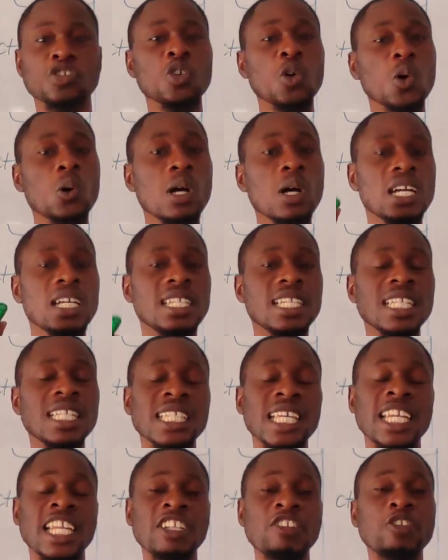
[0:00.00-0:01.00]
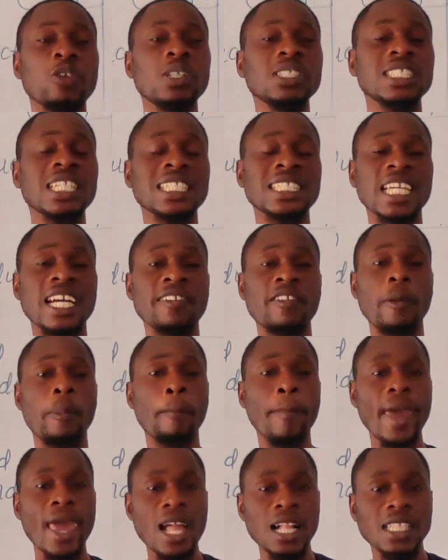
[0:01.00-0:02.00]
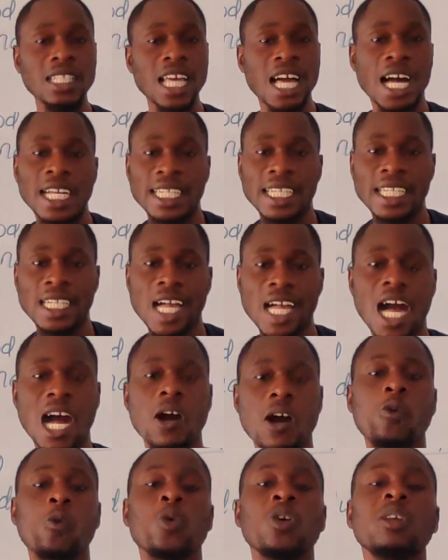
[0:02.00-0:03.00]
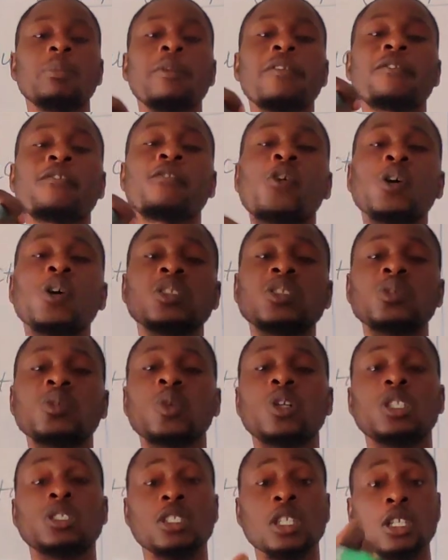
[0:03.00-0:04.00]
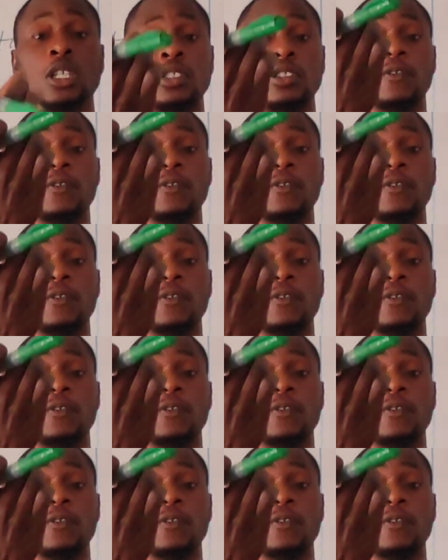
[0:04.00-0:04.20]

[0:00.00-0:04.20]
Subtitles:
So these electrons that are repelled at the cap will be forced to what?